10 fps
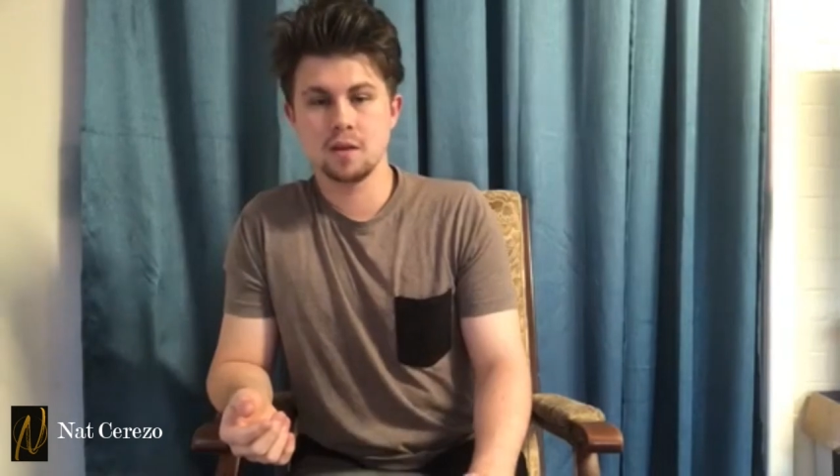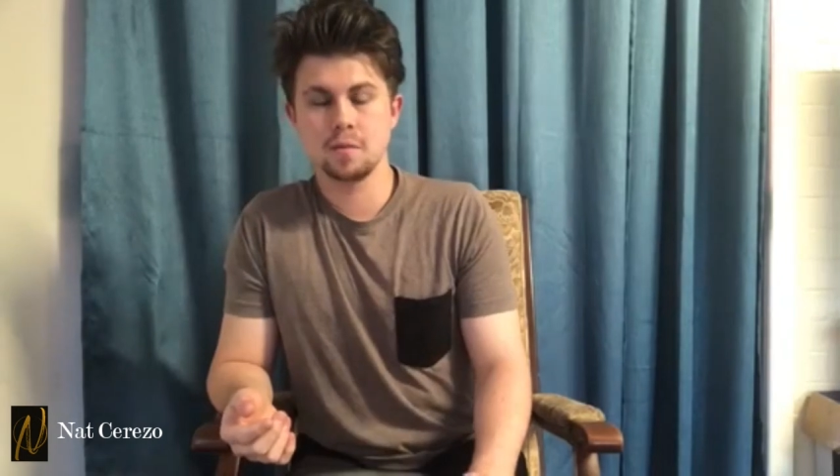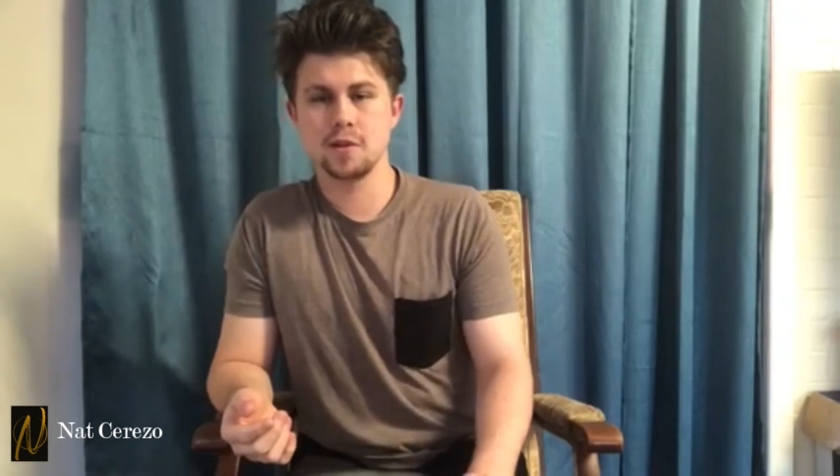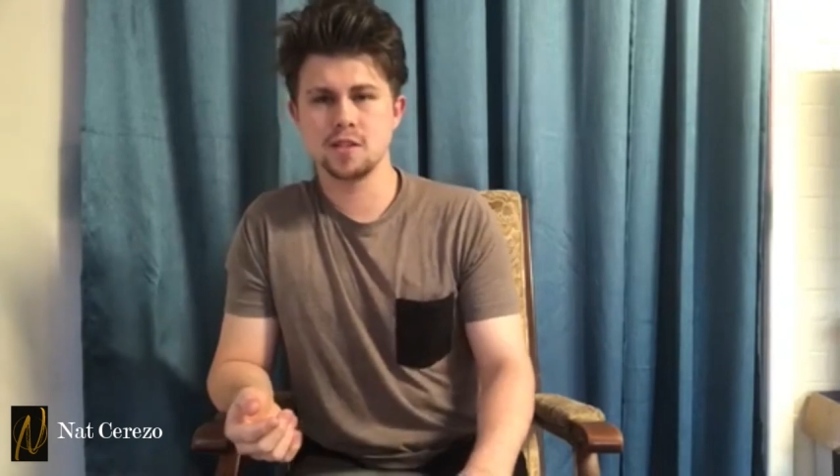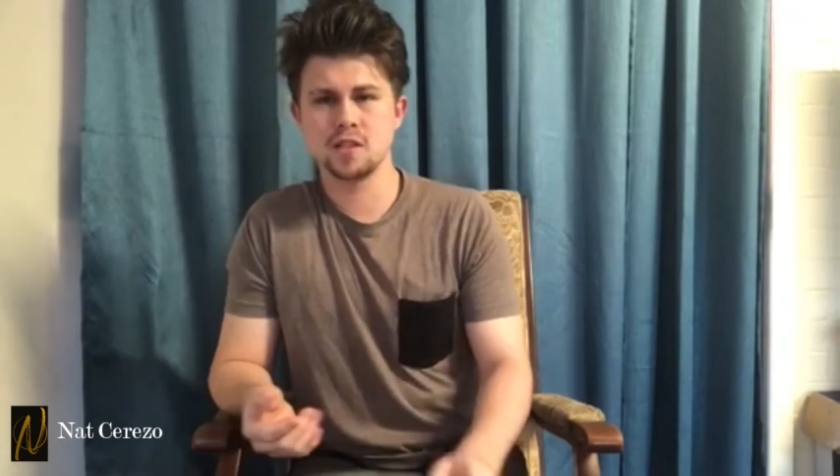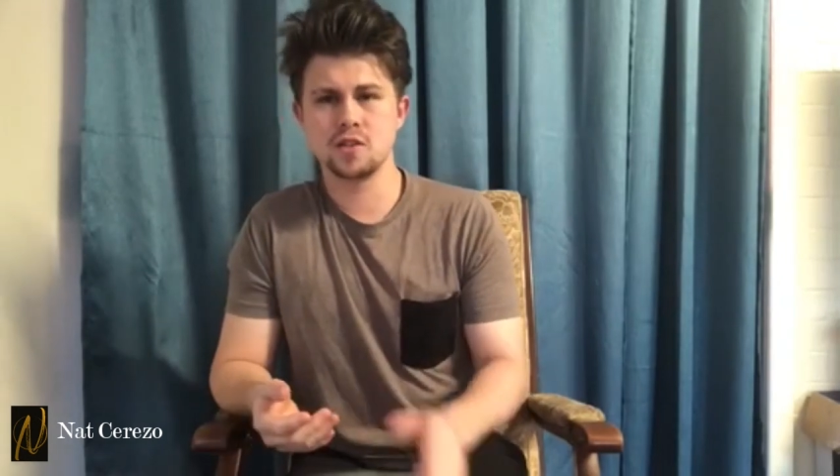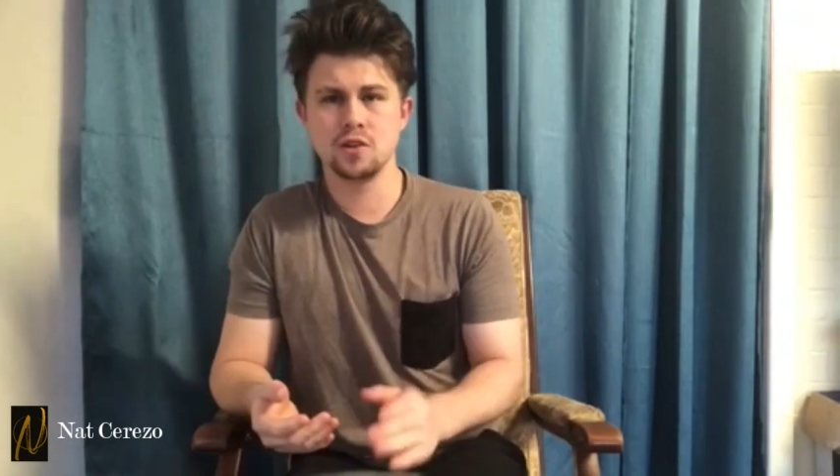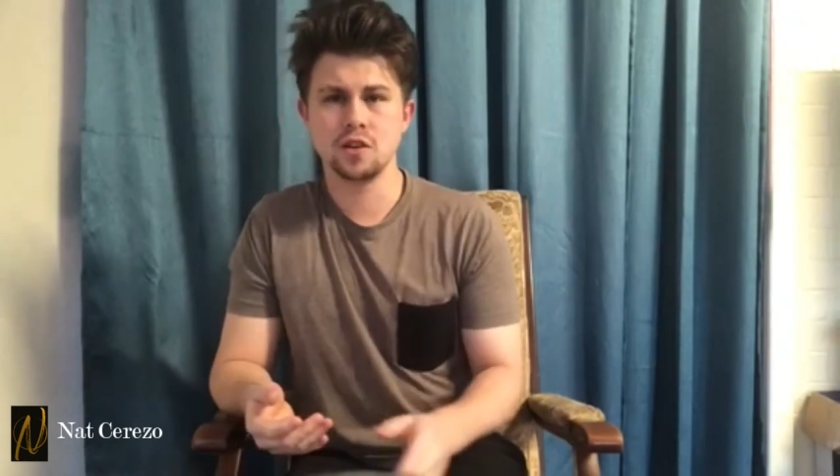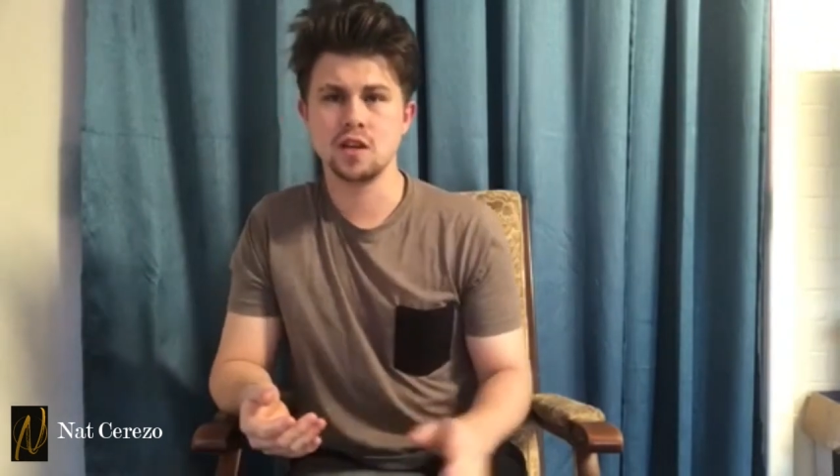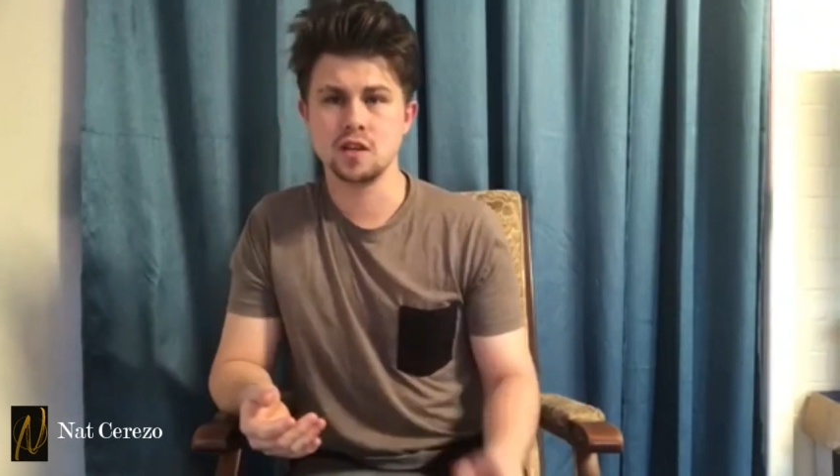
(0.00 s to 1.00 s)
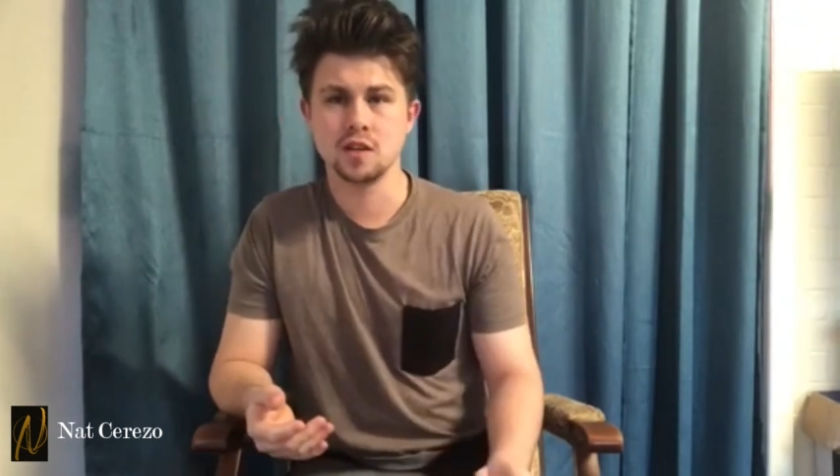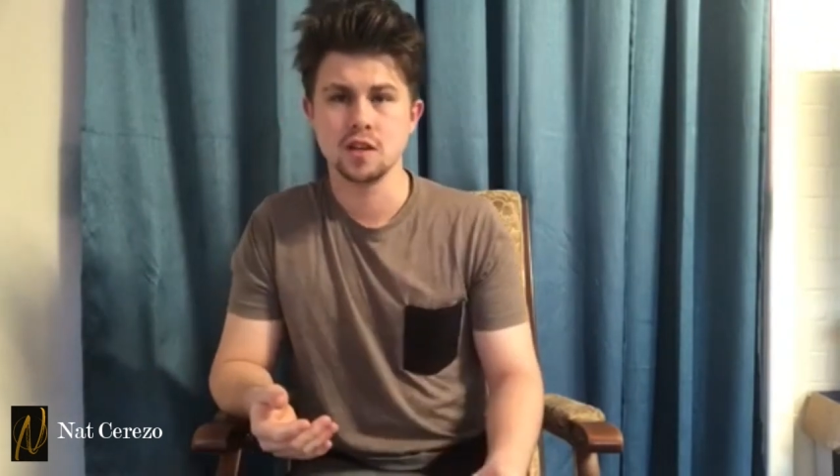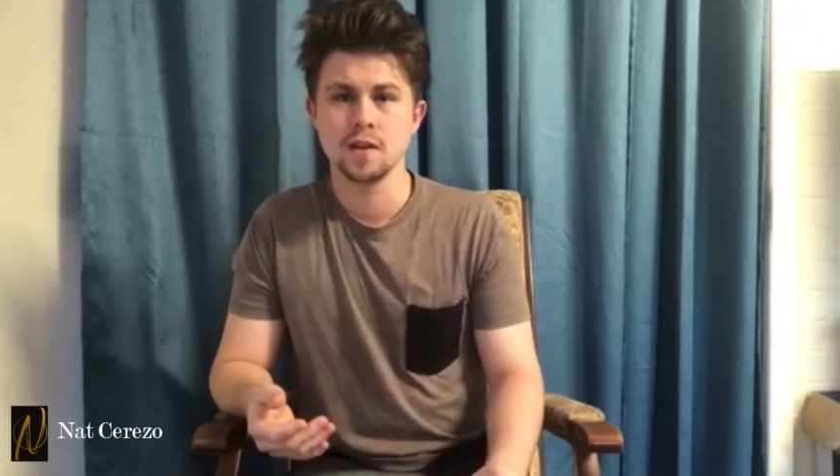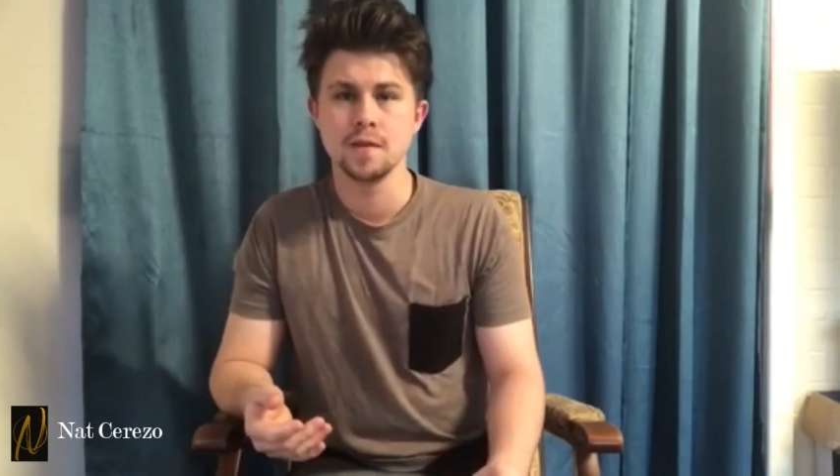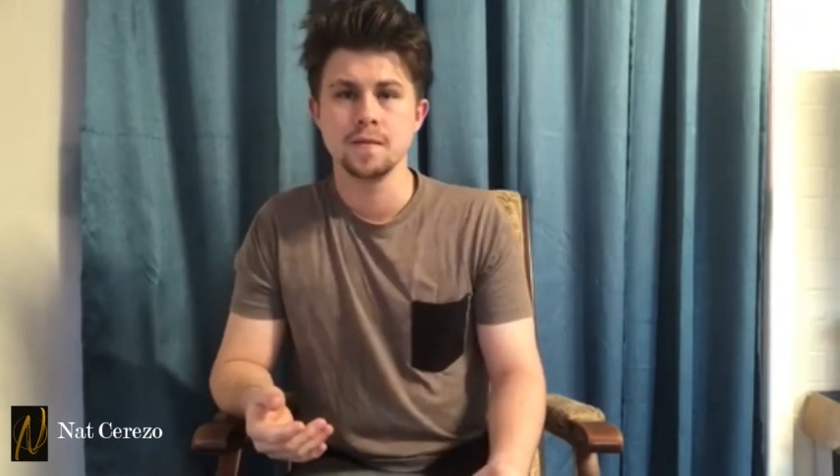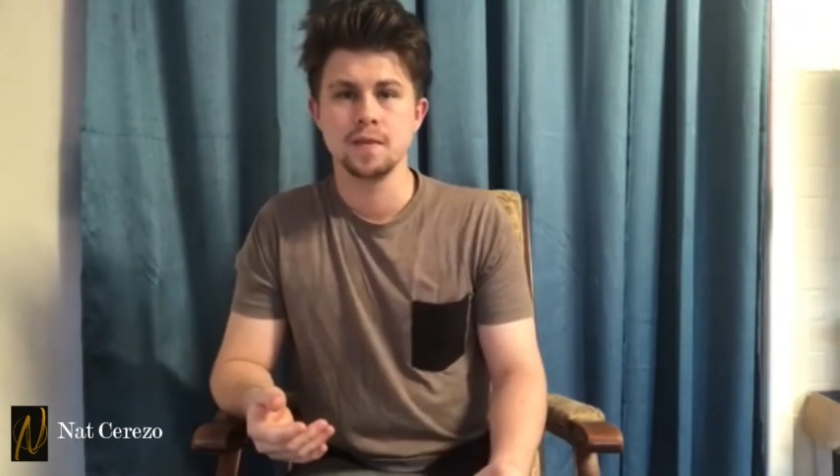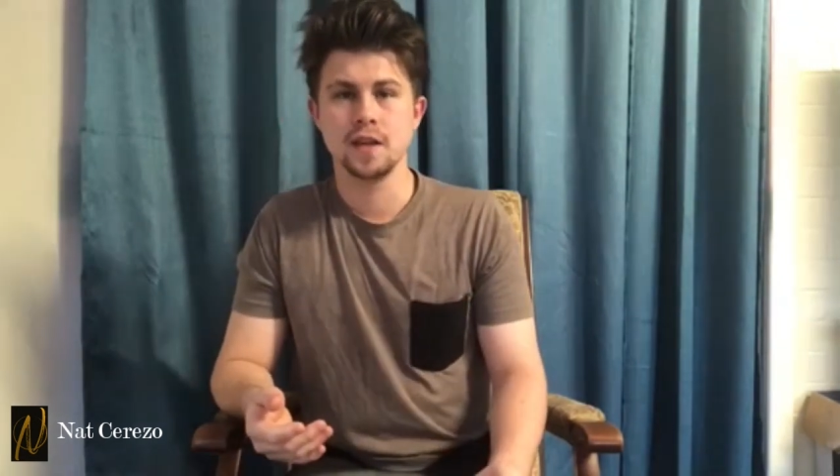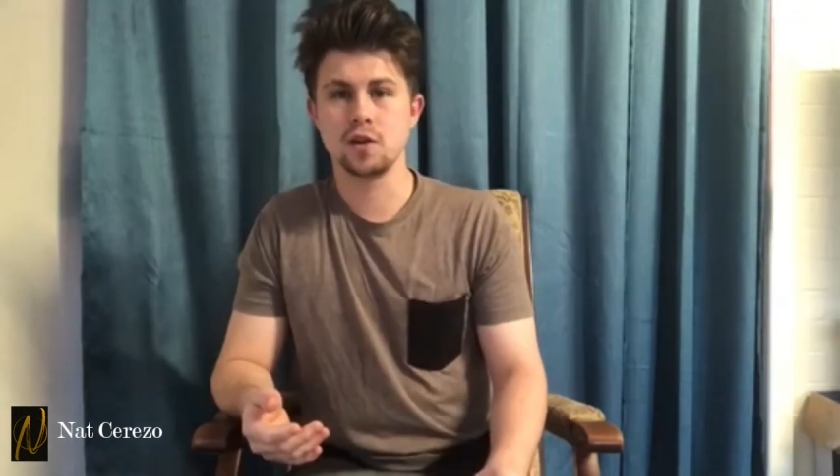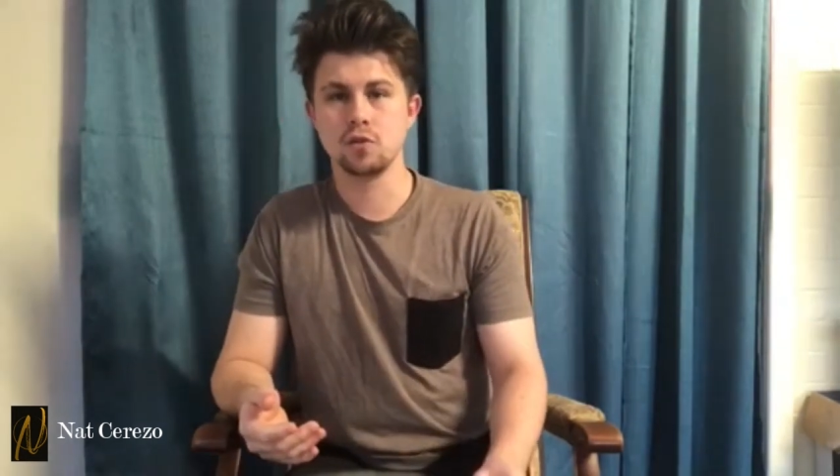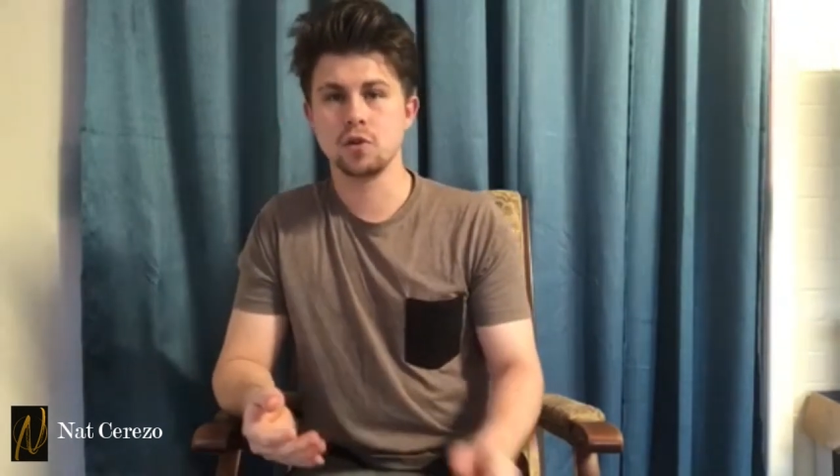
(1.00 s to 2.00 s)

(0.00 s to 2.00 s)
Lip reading: because it's too young, it'll